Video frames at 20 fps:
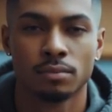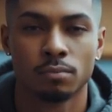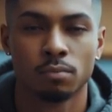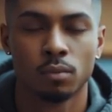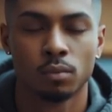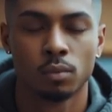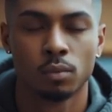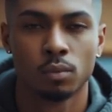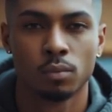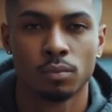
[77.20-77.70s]

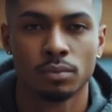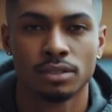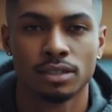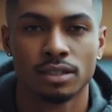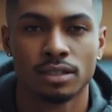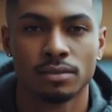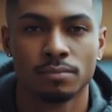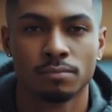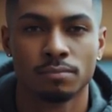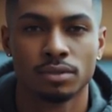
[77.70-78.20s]
It uses
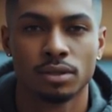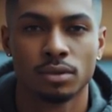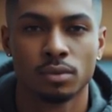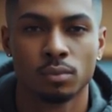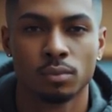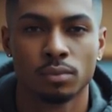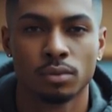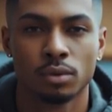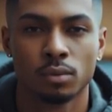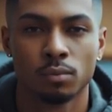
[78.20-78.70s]
technologies
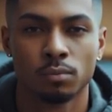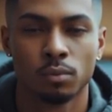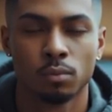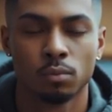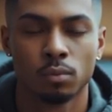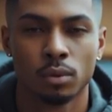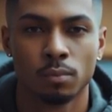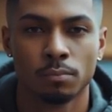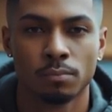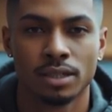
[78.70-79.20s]
like
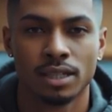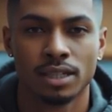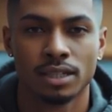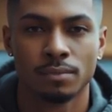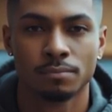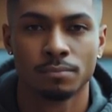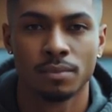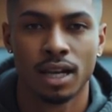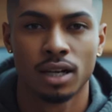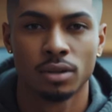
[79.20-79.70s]
machine
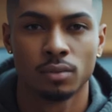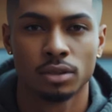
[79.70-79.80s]
learning,